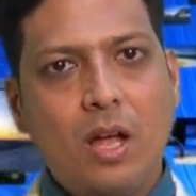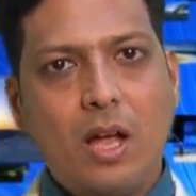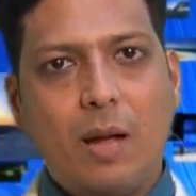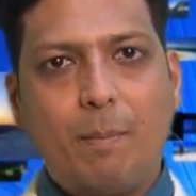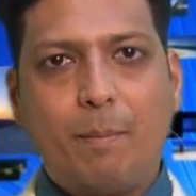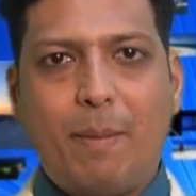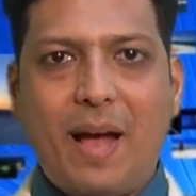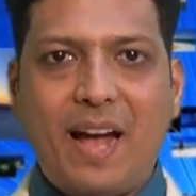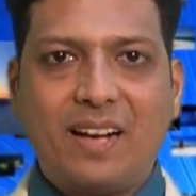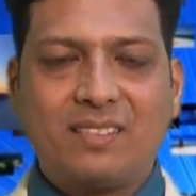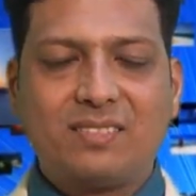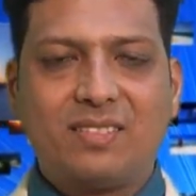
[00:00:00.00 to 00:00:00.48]

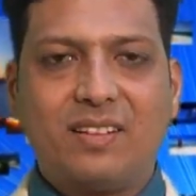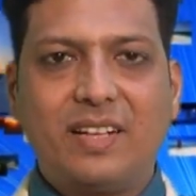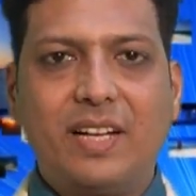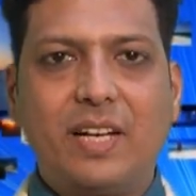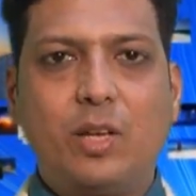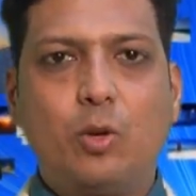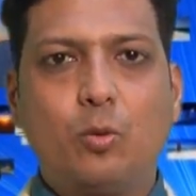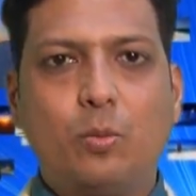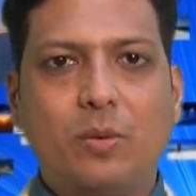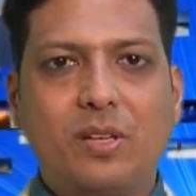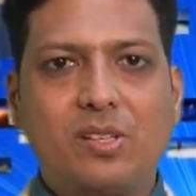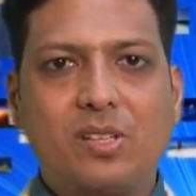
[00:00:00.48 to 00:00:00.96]
Backside
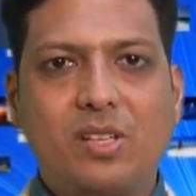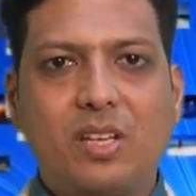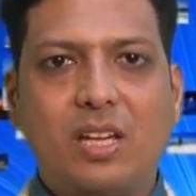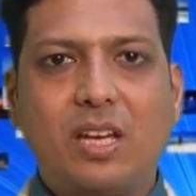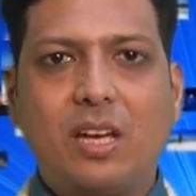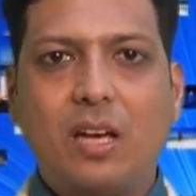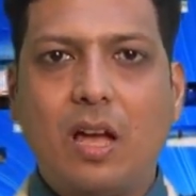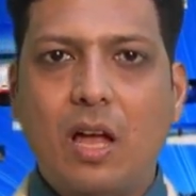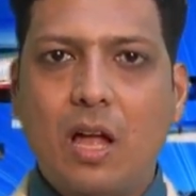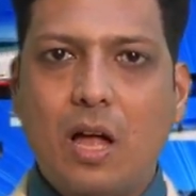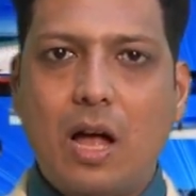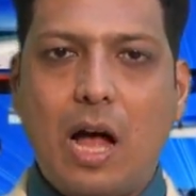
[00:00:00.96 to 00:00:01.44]
you may
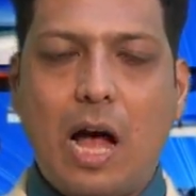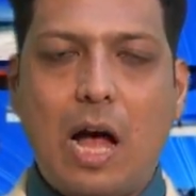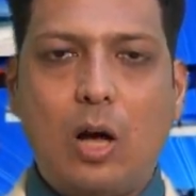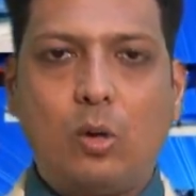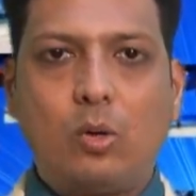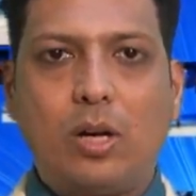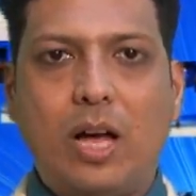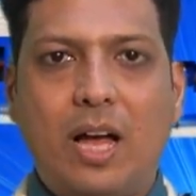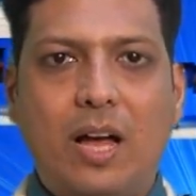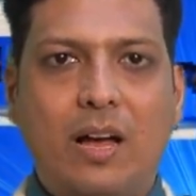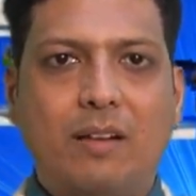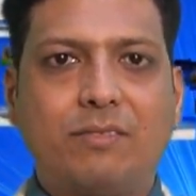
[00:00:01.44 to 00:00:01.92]
see how
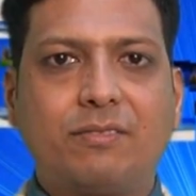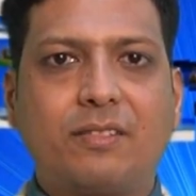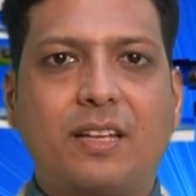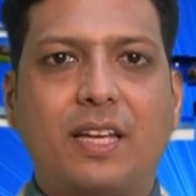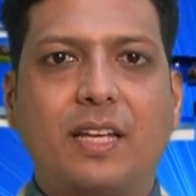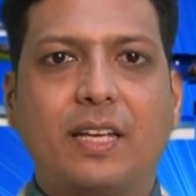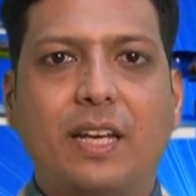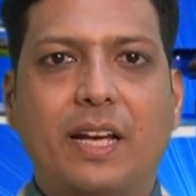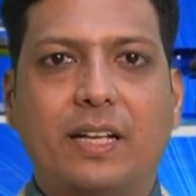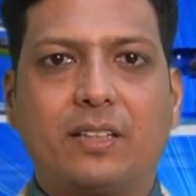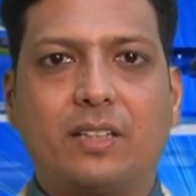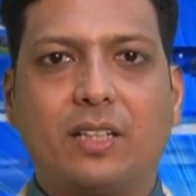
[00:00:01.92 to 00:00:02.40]
I have
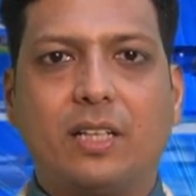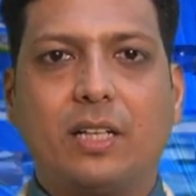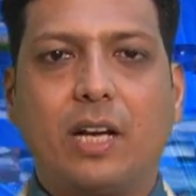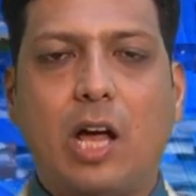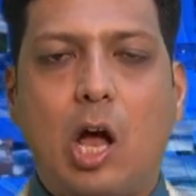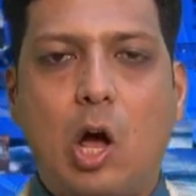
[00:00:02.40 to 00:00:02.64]
connected,